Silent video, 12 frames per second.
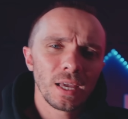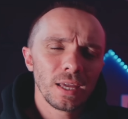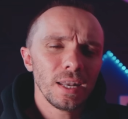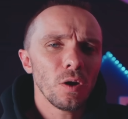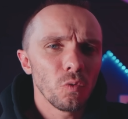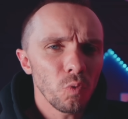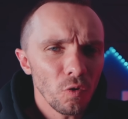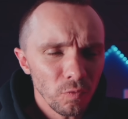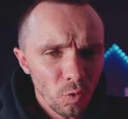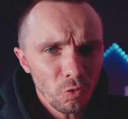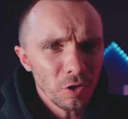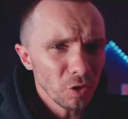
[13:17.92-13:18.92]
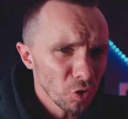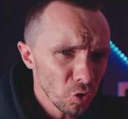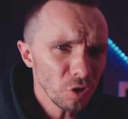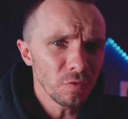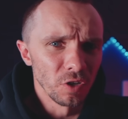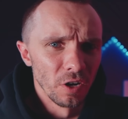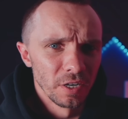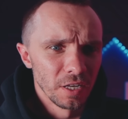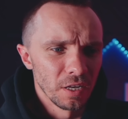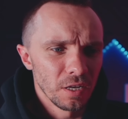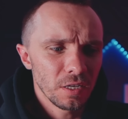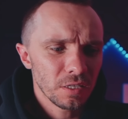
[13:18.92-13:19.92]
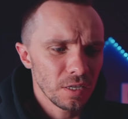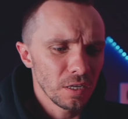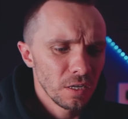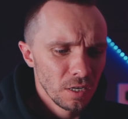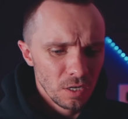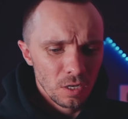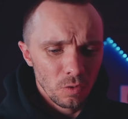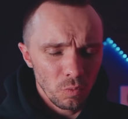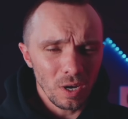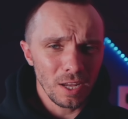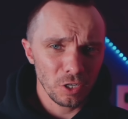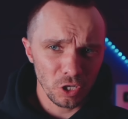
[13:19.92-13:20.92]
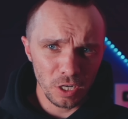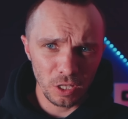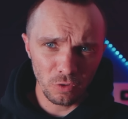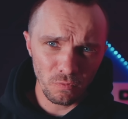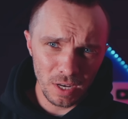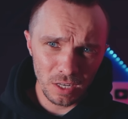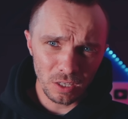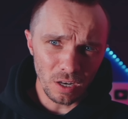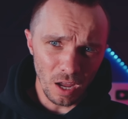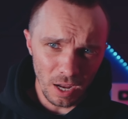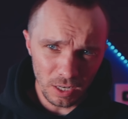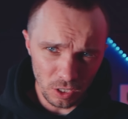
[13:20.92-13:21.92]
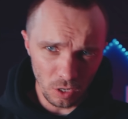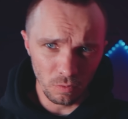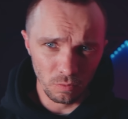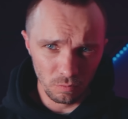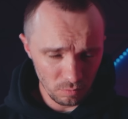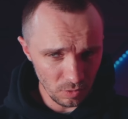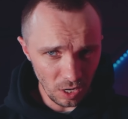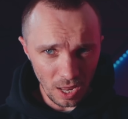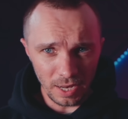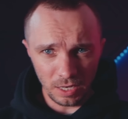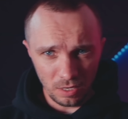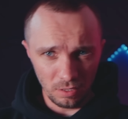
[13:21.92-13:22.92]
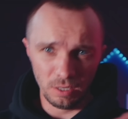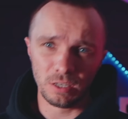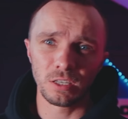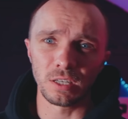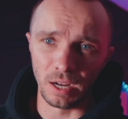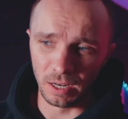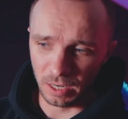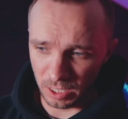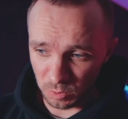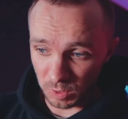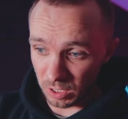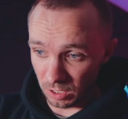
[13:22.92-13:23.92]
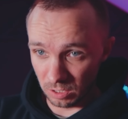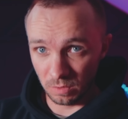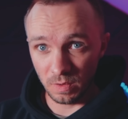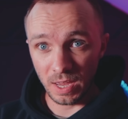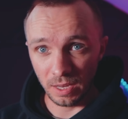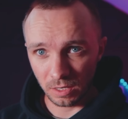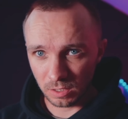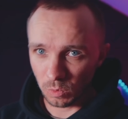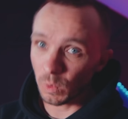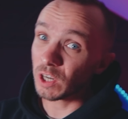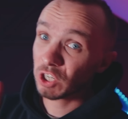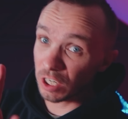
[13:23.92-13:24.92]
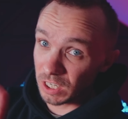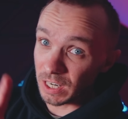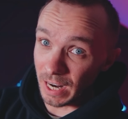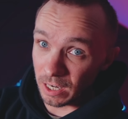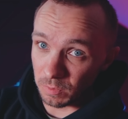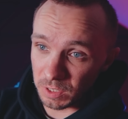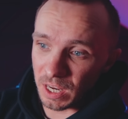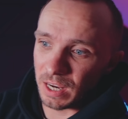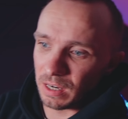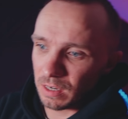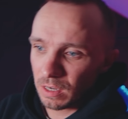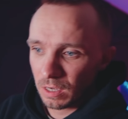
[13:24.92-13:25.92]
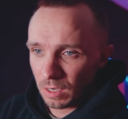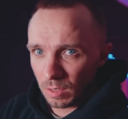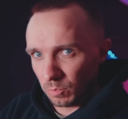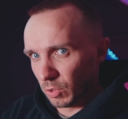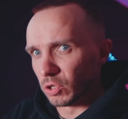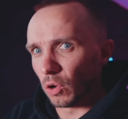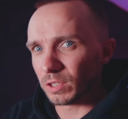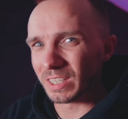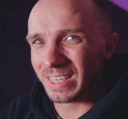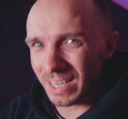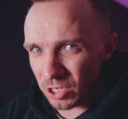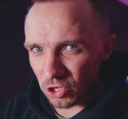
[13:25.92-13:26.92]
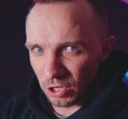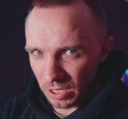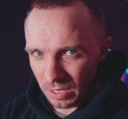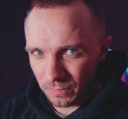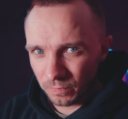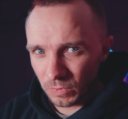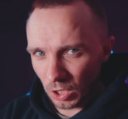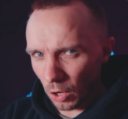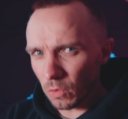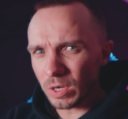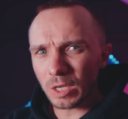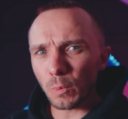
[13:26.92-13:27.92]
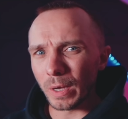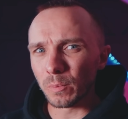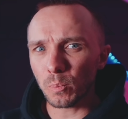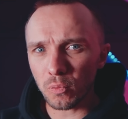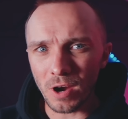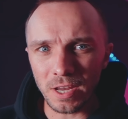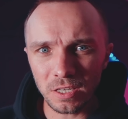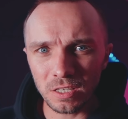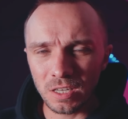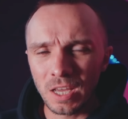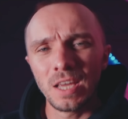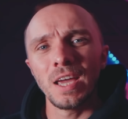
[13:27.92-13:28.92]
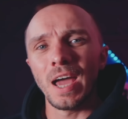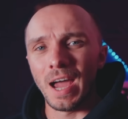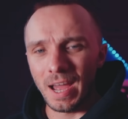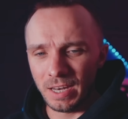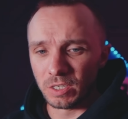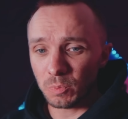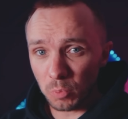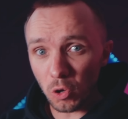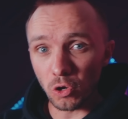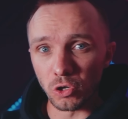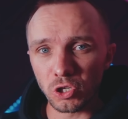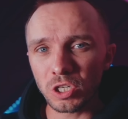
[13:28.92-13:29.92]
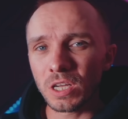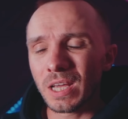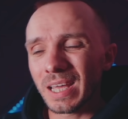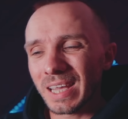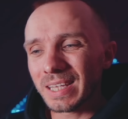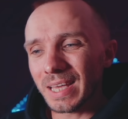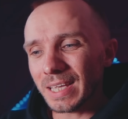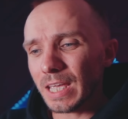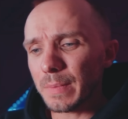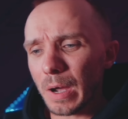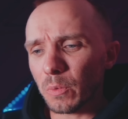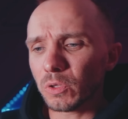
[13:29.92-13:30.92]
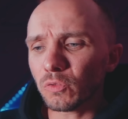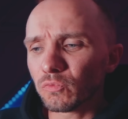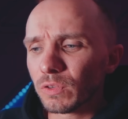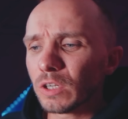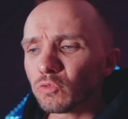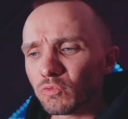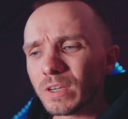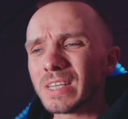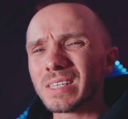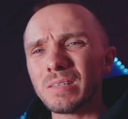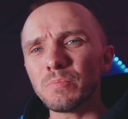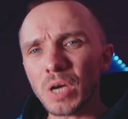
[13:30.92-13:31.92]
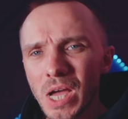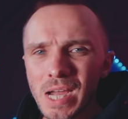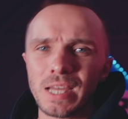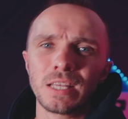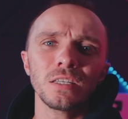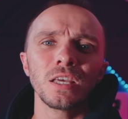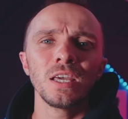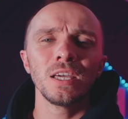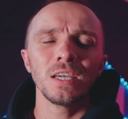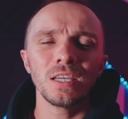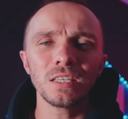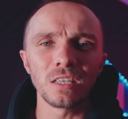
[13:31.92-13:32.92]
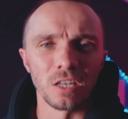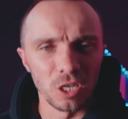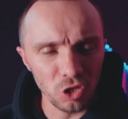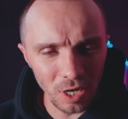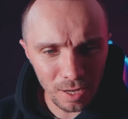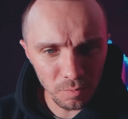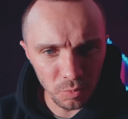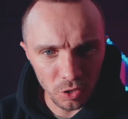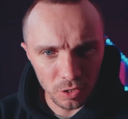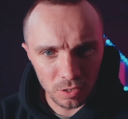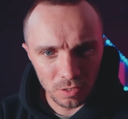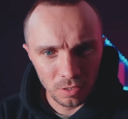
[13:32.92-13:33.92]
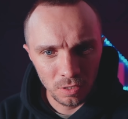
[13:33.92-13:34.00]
Now, what Florian could have done here is said, well, actually, the reason I don't like this style is because of X, which he did end up saying, but not initially. Only when pressed and pushed, he then came out with a real reason behind his initial outburst.